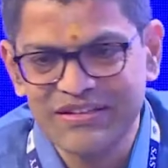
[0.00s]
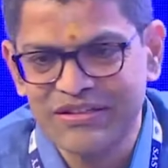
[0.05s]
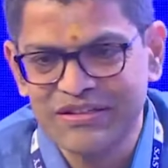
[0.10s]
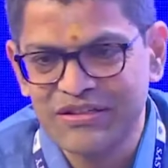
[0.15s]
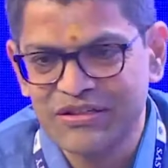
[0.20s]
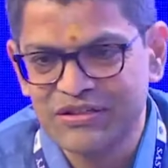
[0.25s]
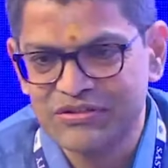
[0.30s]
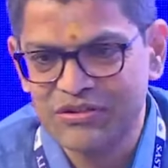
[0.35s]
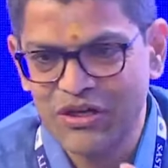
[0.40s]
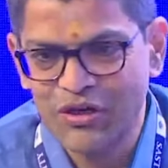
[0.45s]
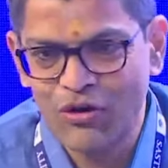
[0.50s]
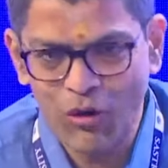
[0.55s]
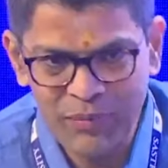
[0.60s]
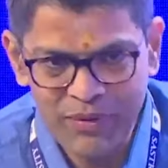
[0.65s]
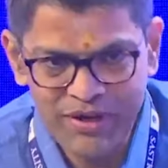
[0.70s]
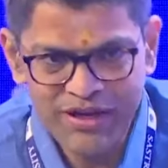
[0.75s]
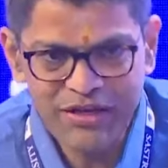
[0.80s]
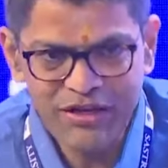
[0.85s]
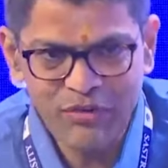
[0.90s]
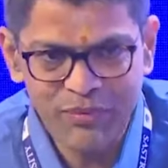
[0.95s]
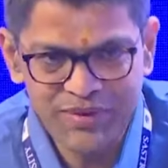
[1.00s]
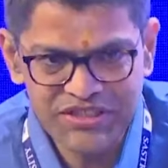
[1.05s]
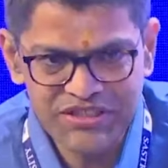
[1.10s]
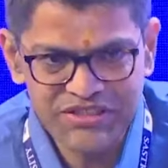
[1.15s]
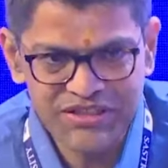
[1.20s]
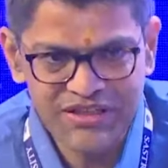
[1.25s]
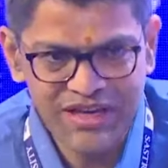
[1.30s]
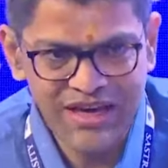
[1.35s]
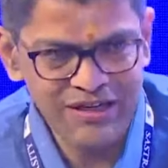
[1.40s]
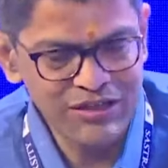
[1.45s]
So the opening
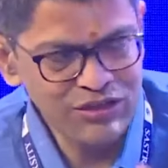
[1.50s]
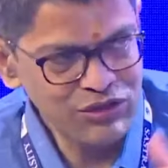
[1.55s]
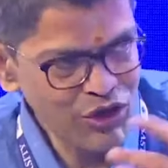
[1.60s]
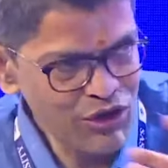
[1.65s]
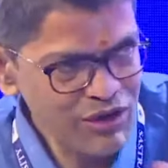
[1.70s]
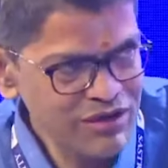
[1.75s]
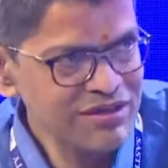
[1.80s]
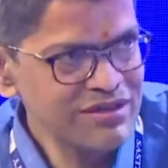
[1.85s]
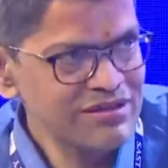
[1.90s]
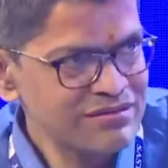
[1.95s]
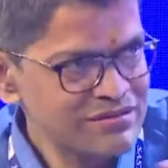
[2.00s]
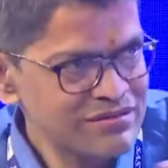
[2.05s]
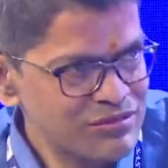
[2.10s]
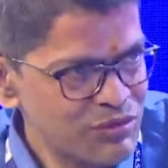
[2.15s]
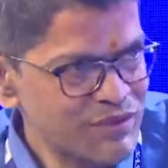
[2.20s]
question, I'll toggle